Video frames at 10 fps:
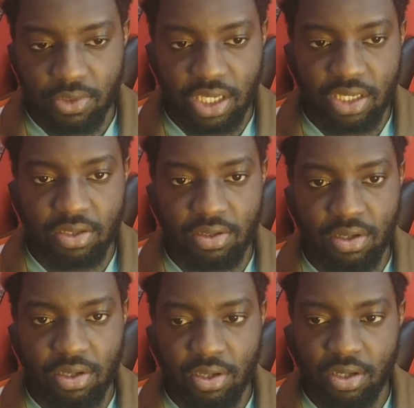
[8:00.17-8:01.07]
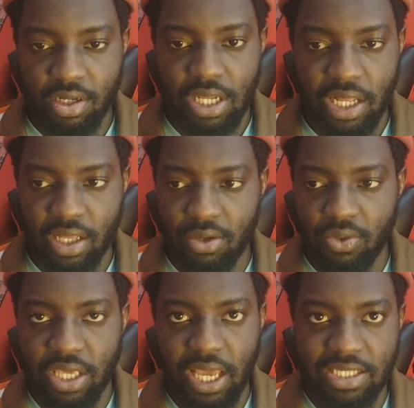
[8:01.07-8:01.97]
Okay? That,
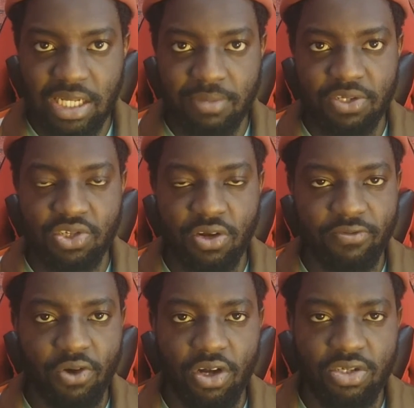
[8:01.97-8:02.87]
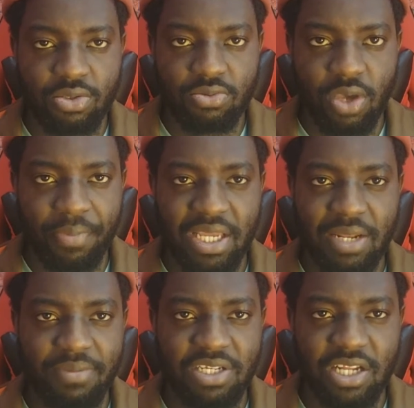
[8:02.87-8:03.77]
I said I'm the Son of God. You are making
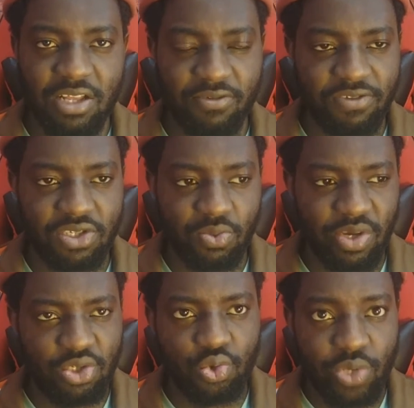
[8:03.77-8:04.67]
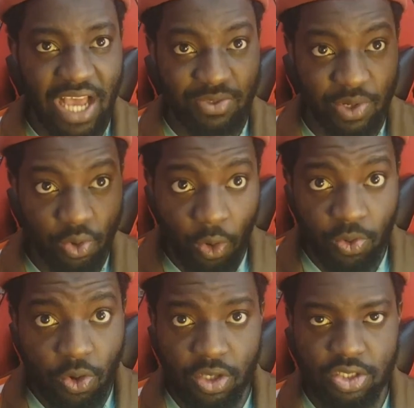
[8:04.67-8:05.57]
a big deal out of it. When you guys were
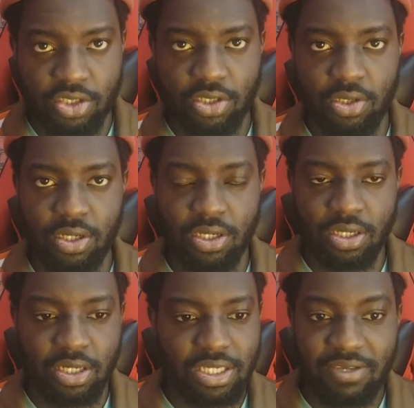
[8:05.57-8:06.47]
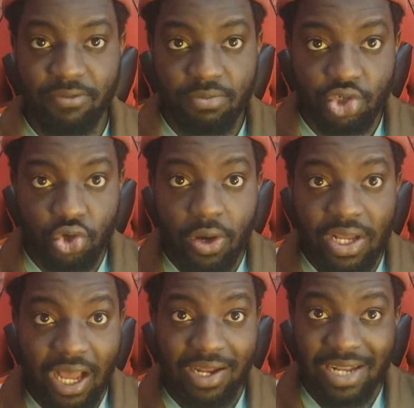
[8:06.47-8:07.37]
called gods, it's even
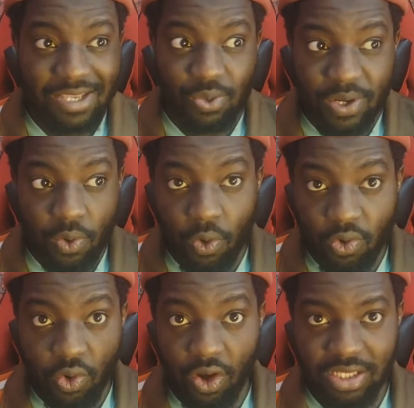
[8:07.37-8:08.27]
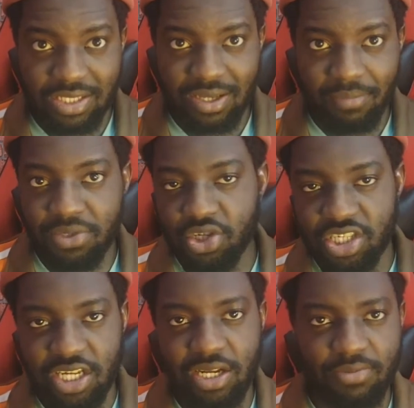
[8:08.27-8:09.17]
stronger that you were called gods. I'm just
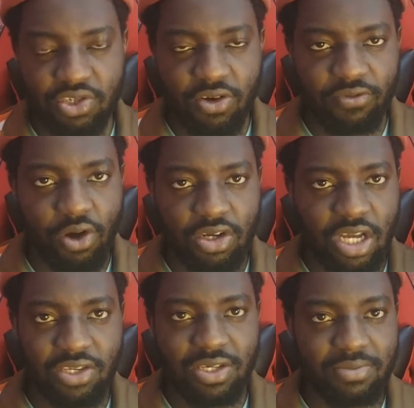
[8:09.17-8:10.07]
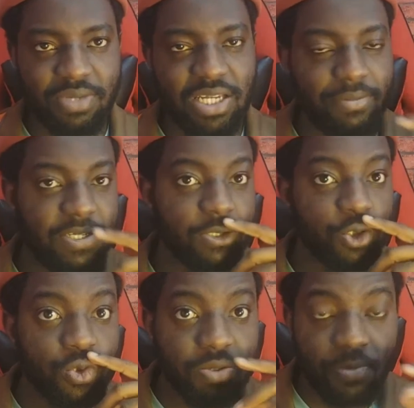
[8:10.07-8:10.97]
saying I'm the Son of God and you're making a big deal.
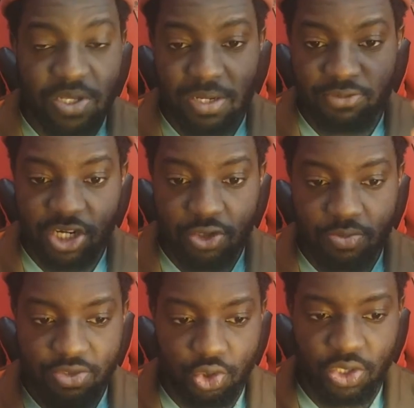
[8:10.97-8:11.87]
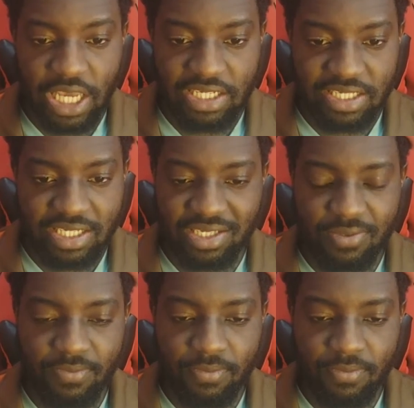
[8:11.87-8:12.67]
So the point I'm trying to show you guys is this.